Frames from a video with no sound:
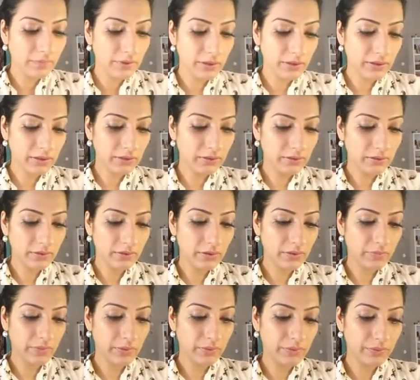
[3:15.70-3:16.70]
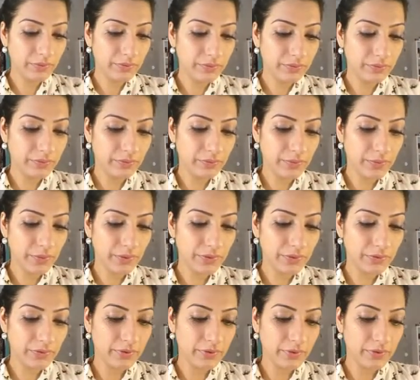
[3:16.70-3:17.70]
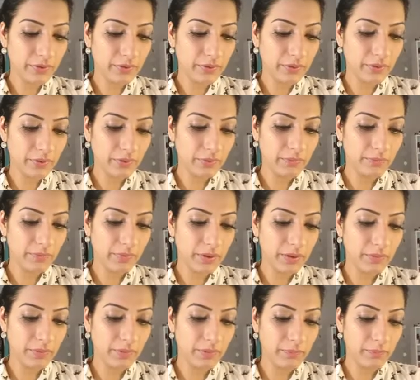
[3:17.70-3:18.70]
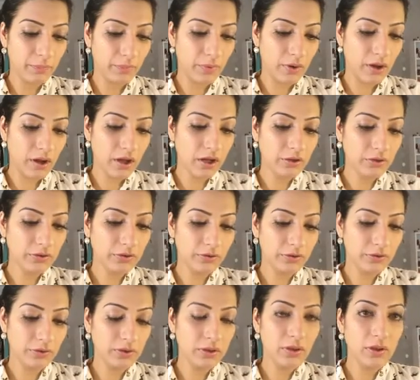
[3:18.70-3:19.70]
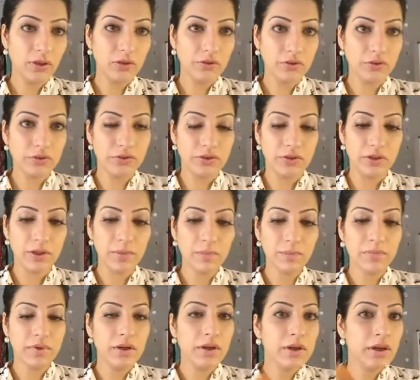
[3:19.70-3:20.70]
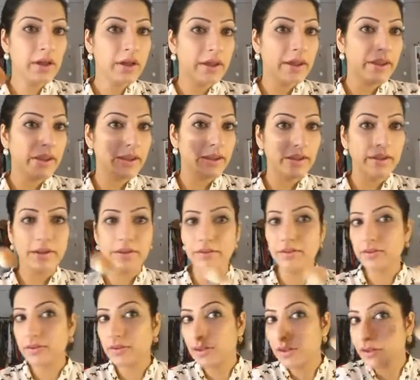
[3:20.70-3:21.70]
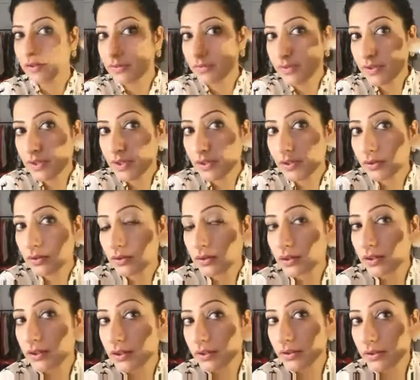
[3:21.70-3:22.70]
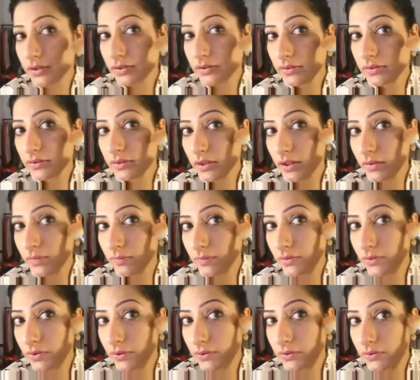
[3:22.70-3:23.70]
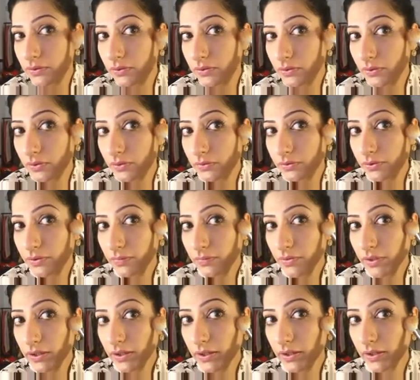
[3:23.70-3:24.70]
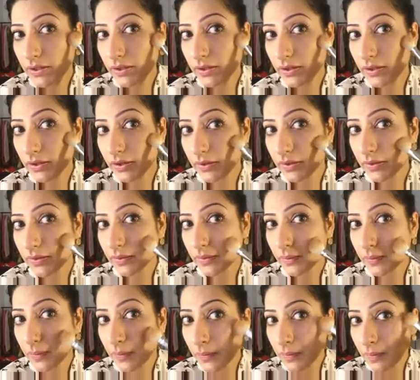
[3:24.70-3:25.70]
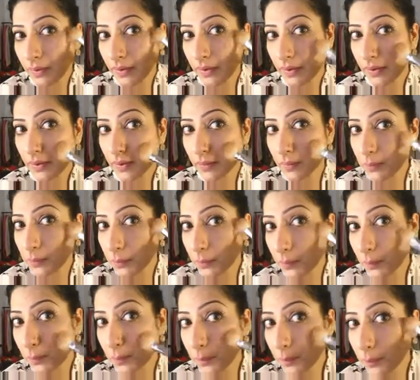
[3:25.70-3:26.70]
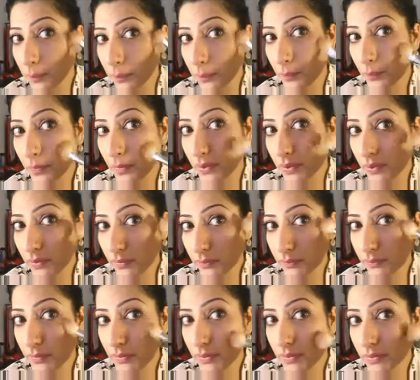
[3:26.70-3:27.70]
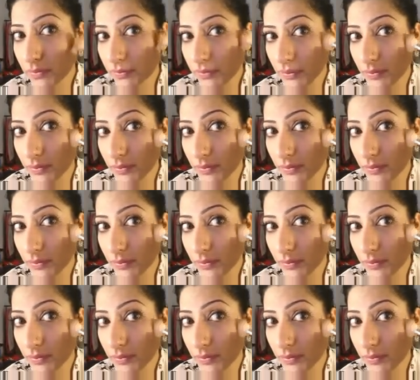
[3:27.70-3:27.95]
taking the little bit of bronzer on my brush, the tip, and as we calculate it, I'm going to go from the hairline and voila, bring it